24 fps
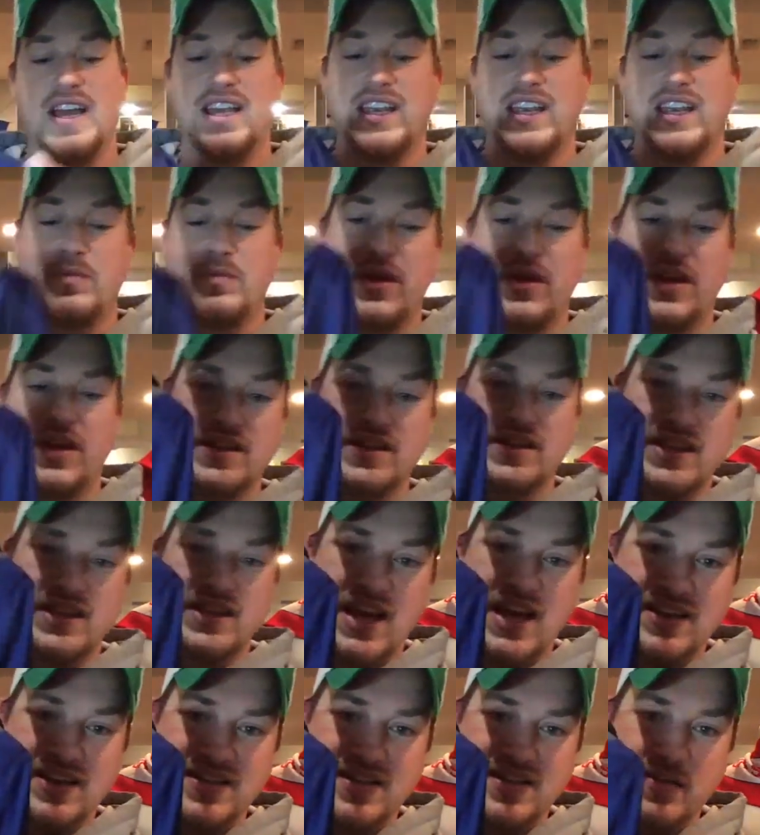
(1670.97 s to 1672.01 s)
it because it
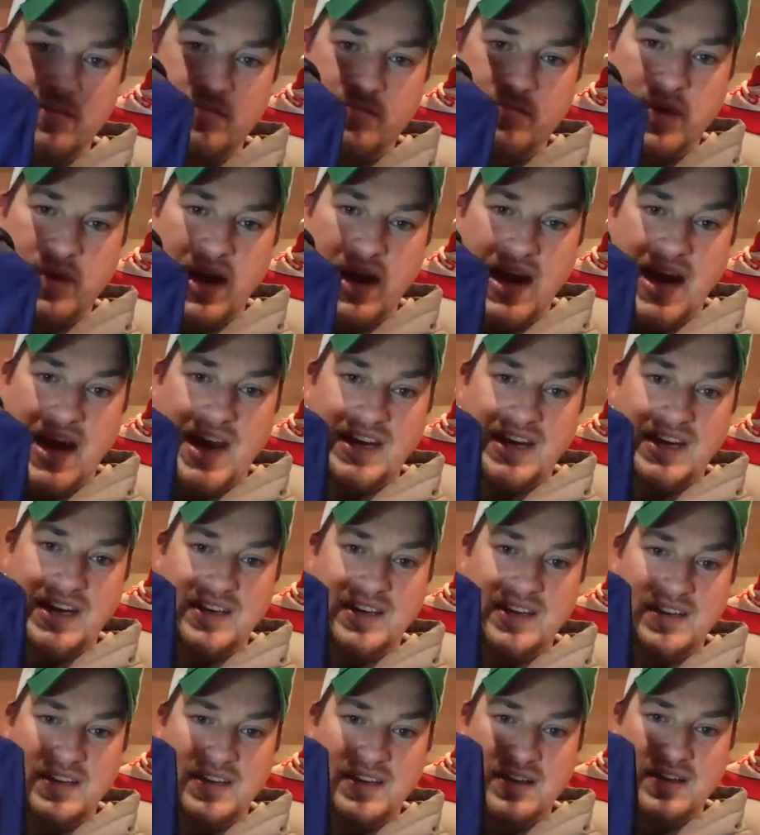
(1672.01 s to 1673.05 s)
has the back
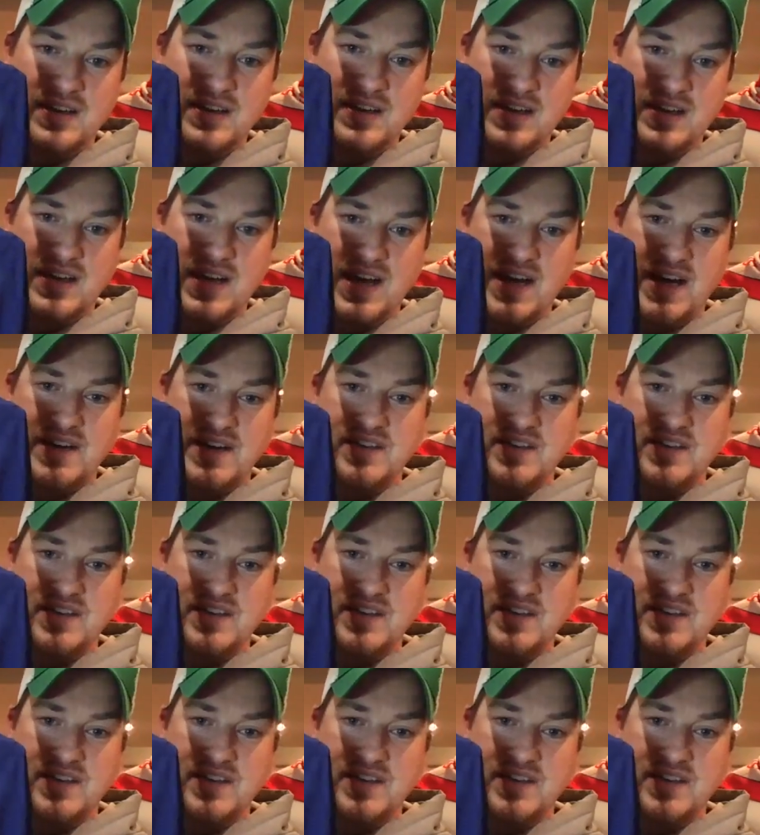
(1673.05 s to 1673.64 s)
kind of